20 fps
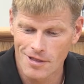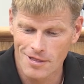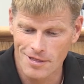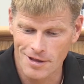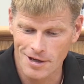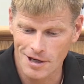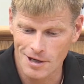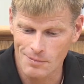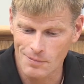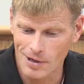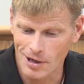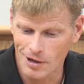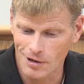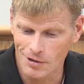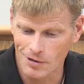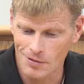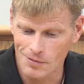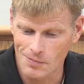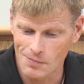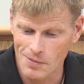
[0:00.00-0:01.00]
think
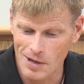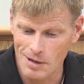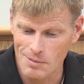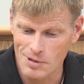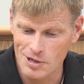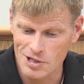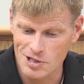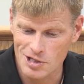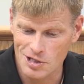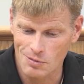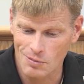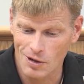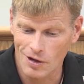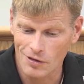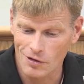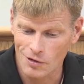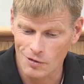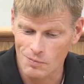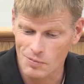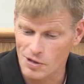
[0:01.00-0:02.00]
about maybe some
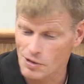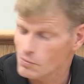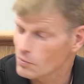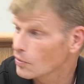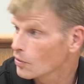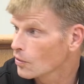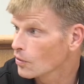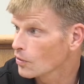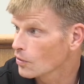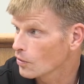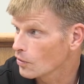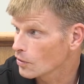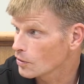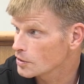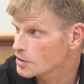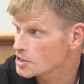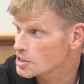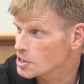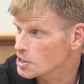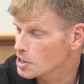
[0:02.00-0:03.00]
other people
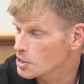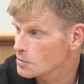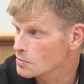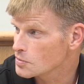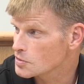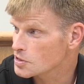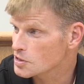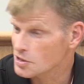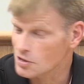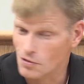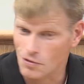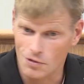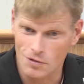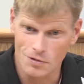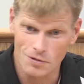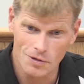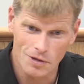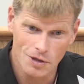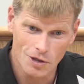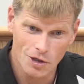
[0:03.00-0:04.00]
or teams
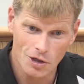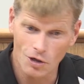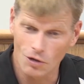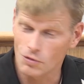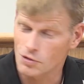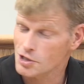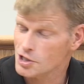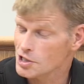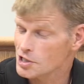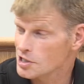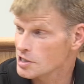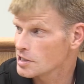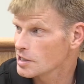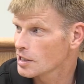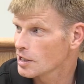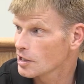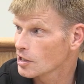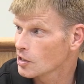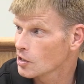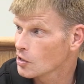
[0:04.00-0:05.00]
or coaches
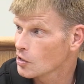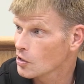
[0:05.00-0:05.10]
that